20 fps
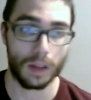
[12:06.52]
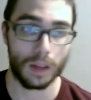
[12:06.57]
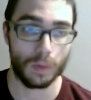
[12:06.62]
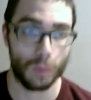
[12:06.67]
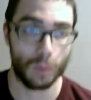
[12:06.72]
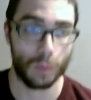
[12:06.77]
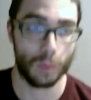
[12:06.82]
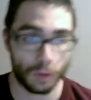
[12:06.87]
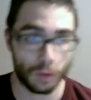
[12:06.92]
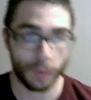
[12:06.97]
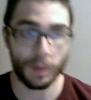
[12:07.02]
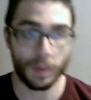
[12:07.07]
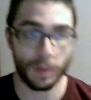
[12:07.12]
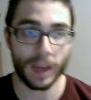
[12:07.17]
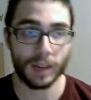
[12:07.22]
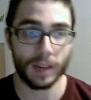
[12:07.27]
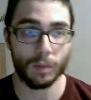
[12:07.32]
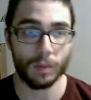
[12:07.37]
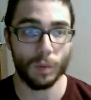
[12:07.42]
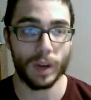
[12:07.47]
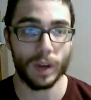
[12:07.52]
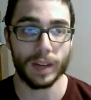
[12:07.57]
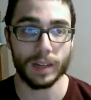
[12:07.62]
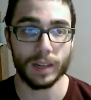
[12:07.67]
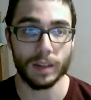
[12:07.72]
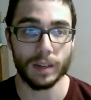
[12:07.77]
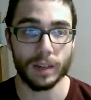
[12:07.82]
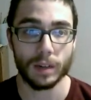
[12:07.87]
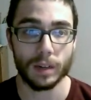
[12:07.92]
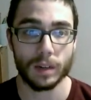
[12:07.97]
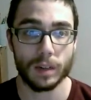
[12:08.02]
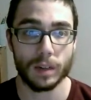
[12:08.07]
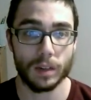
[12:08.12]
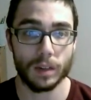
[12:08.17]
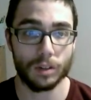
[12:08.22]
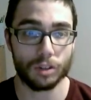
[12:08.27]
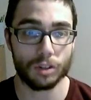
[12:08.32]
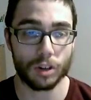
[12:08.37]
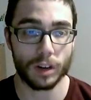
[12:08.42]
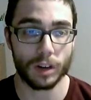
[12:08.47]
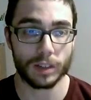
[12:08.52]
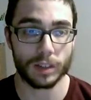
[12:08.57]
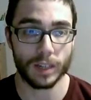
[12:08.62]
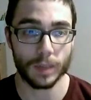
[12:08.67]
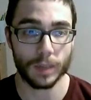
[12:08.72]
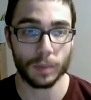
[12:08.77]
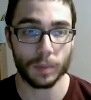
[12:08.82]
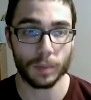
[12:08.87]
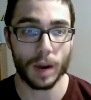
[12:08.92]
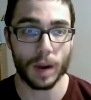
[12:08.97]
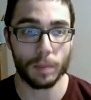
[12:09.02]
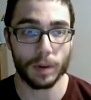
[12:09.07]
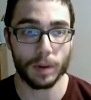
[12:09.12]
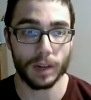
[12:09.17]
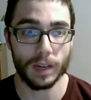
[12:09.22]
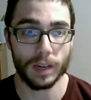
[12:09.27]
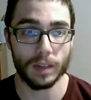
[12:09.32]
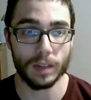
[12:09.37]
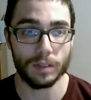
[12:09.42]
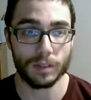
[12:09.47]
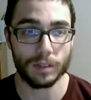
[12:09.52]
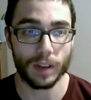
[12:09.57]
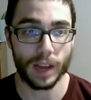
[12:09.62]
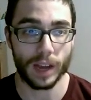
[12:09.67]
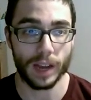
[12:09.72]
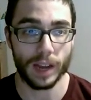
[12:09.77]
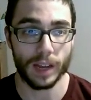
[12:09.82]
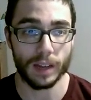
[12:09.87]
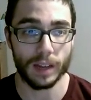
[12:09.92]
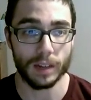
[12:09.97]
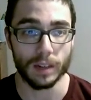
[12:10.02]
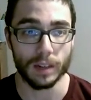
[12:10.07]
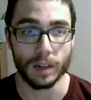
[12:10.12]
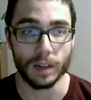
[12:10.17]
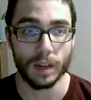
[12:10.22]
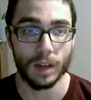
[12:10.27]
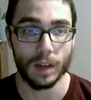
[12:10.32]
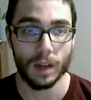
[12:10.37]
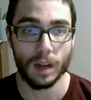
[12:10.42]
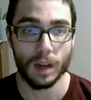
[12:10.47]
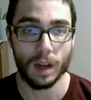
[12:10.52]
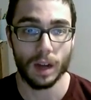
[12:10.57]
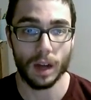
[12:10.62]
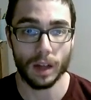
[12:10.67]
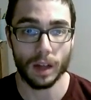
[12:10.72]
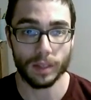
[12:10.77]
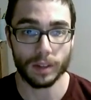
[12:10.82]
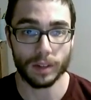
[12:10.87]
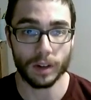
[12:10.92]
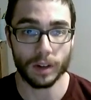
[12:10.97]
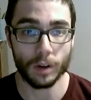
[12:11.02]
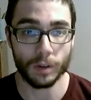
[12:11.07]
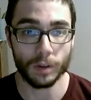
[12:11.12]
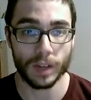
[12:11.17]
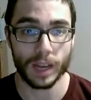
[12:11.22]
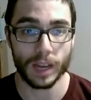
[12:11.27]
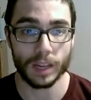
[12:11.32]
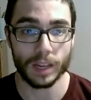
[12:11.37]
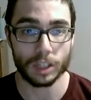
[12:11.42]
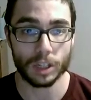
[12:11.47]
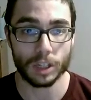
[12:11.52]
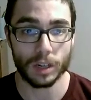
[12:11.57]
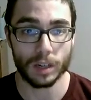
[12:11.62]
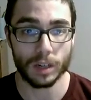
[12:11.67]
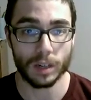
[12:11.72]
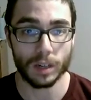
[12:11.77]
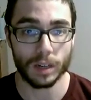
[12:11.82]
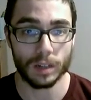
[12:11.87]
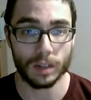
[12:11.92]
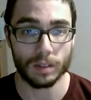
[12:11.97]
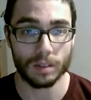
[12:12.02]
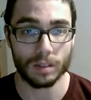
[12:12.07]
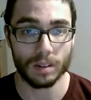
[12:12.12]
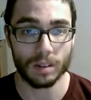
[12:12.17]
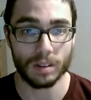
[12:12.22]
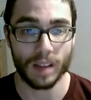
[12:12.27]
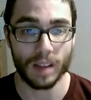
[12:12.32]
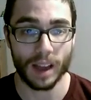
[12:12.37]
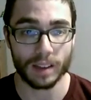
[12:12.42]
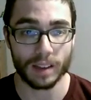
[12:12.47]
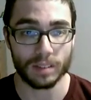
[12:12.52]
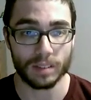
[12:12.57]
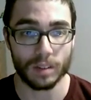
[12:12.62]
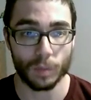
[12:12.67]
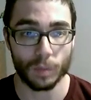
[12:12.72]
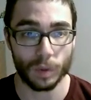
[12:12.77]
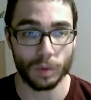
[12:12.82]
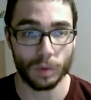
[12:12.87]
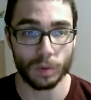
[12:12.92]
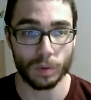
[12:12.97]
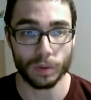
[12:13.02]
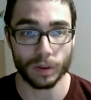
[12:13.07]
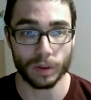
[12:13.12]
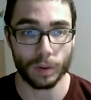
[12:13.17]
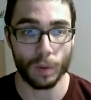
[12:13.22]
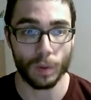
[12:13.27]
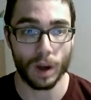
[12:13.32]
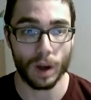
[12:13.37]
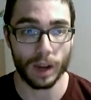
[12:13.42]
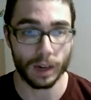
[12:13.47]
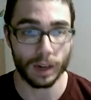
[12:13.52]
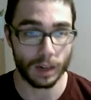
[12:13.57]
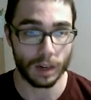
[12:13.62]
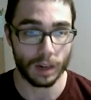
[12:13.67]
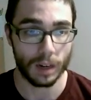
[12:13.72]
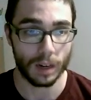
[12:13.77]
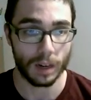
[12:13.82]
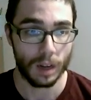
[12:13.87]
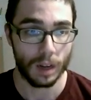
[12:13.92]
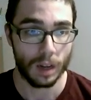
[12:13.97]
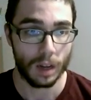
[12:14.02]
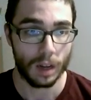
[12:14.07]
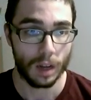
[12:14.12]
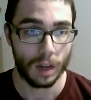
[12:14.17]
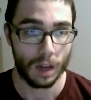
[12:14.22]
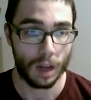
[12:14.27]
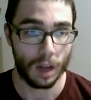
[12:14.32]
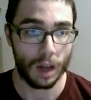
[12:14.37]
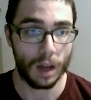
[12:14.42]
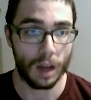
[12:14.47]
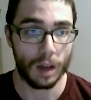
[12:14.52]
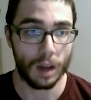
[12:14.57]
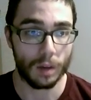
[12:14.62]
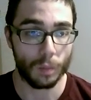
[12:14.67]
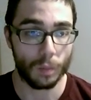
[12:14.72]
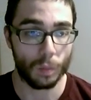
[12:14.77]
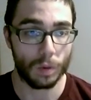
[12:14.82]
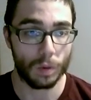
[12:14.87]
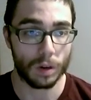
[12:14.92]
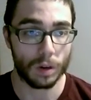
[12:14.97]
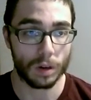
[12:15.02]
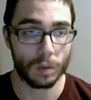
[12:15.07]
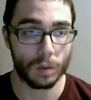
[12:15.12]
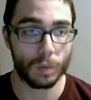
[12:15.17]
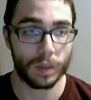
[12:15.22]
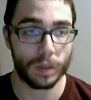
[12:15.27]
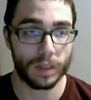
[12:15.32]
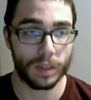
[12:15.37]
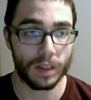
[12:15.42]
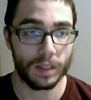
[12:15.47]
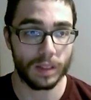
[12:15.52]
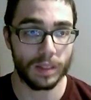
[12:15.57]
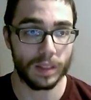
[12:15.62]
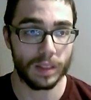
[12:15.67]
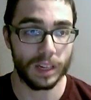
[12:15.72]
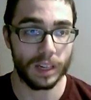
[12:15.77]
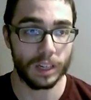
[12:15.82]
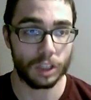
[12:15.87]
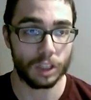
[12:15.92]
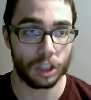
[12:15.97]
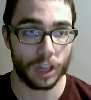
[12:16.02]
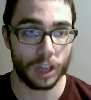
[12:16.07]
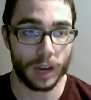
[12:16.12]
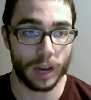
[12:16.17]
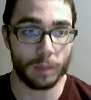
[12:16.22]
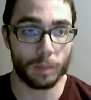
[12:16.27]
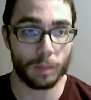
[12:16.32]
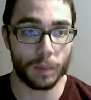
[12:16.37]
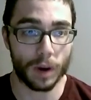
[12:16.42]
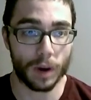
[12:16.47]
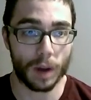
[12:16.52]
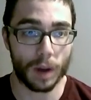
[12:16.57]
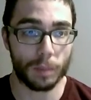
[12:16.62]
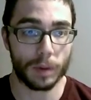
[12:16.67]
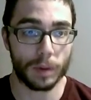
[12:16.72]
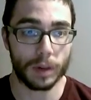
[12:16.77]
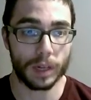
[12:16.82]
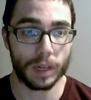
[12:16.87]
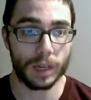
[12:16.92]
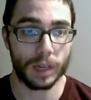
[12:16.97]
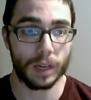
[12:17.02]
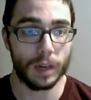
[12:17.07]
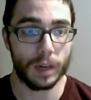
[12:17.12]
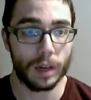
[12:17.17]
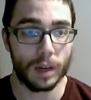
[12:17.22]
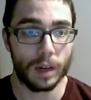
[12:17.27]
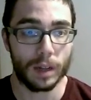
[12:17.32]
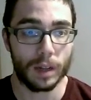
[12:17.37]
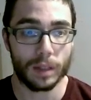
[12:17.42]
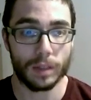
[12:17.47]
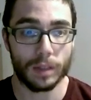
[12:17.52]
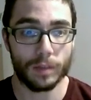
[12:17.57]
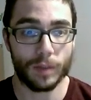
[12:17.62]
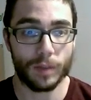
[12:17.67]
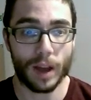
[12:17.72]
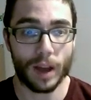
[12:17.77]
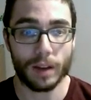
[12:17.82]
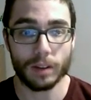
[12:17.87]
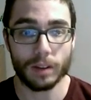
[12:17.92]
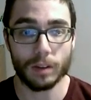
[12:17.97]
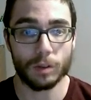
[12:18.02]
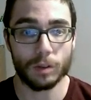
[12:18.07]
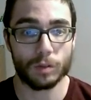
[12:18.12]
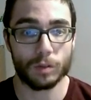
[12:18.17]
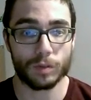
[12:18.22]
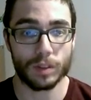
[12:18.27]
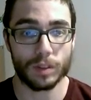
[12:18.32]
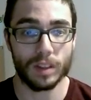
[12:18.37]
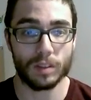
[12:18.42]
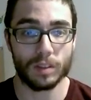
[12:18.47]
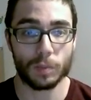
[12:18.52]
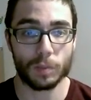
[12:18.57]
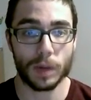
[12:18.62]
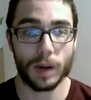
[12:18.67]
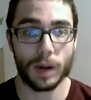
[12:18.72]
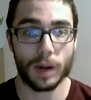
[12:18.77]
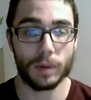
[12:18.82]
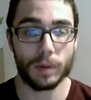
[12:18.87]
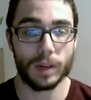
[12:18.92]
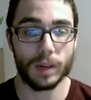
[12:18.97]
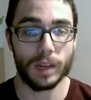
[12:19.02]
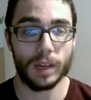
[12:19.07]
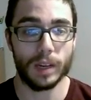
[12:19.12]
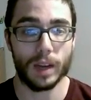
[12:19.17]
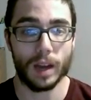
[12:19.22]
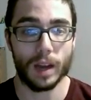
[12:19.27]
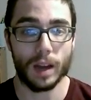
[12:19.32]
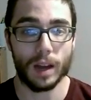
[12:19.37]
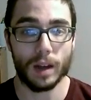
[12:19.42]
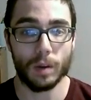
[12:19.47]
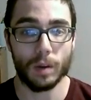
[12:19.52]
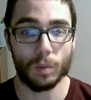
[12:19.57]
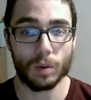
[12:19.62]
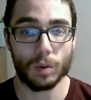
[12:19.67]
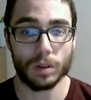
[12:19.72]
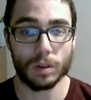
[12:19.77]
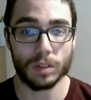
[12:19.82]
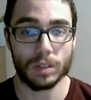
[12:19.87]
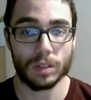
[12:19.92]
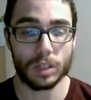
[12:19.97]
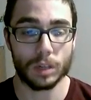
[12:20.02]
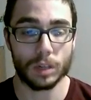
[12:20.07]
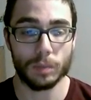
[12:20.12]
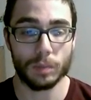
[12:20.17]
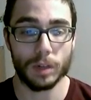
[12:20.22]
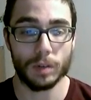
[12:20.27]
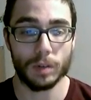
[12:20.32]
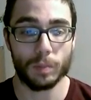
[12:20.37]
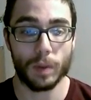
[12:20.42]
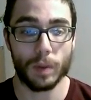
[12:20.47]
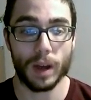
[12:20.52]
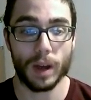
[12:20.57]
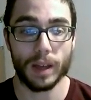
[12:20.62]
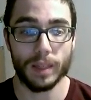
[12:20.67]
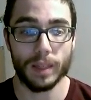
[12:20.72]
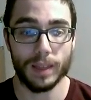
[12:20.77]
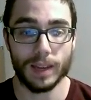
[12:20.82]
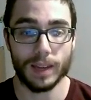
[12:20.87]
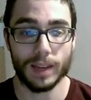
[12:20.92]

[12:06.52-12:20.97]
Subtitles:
which we made when constructing properties and the notation and syntax that we would require were within the shape property. The values for this property were determined by the